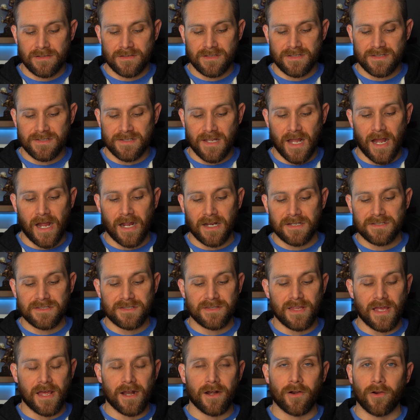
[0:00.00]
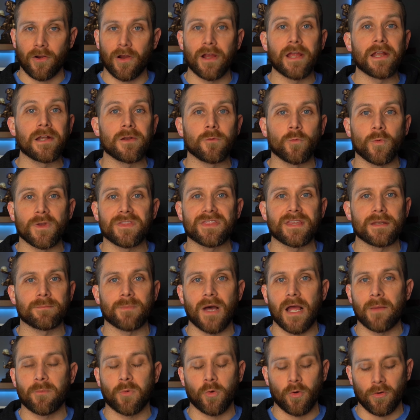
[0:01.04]
stocks that are within
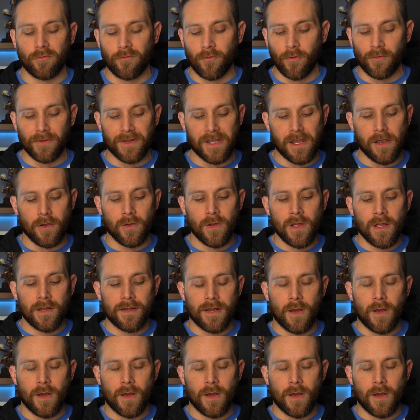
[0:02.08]
my portfolio.